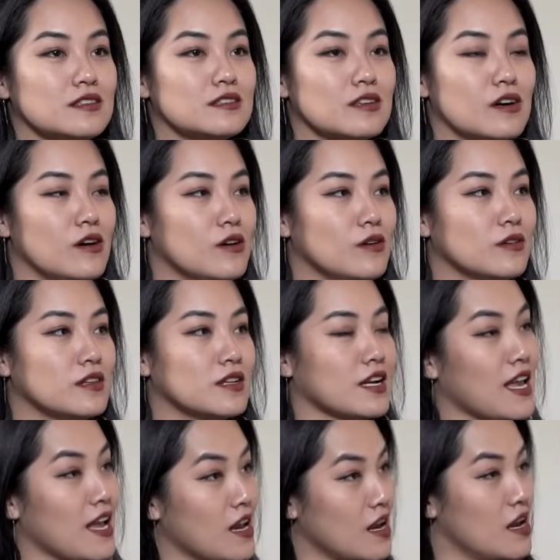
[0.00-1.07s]
So there
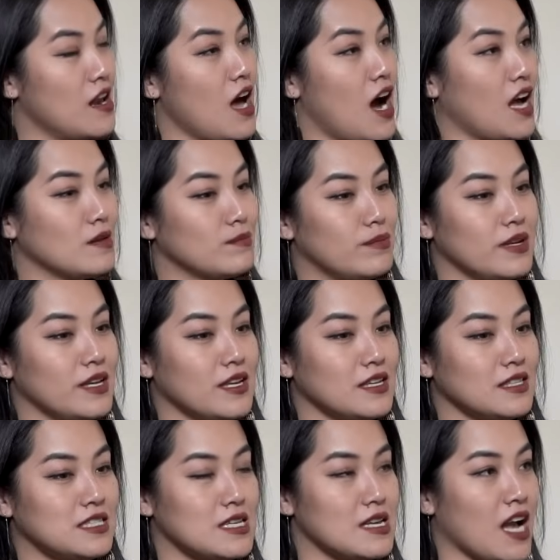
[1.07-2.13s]
cannot
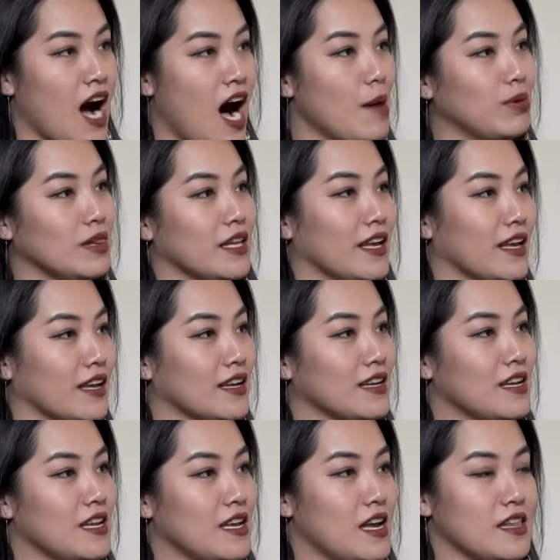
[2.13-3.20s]
be decoupling,
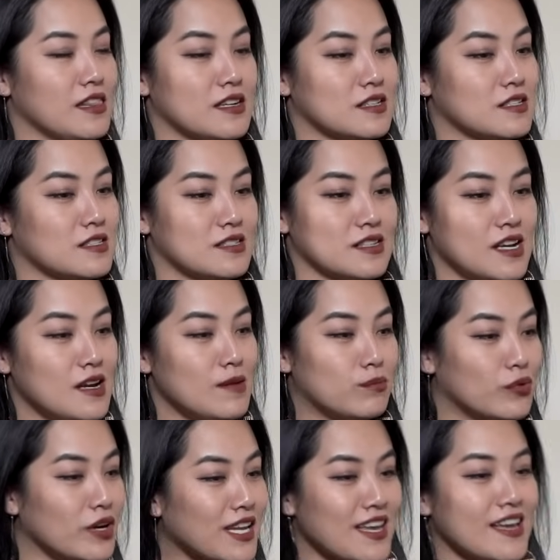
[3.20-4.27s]
and there's
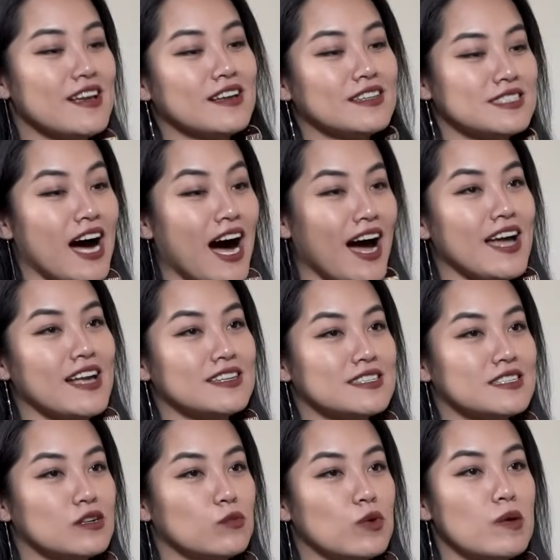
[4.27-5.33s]
breaking
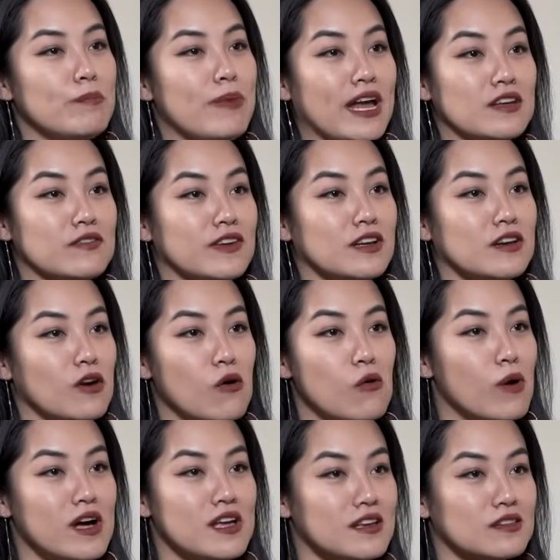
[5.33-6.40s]
ties will benefit no
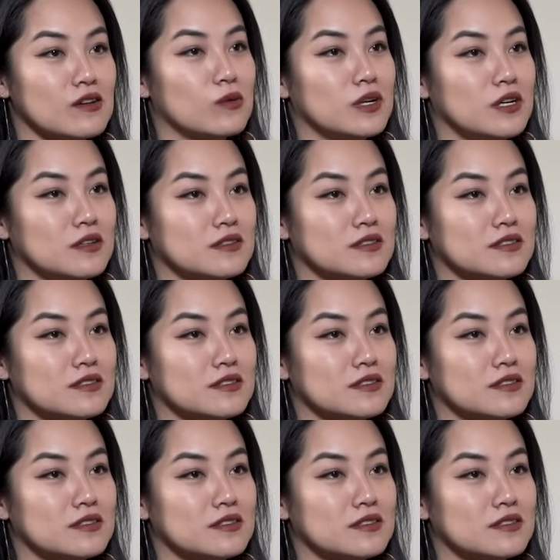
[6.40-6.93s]
one in the world.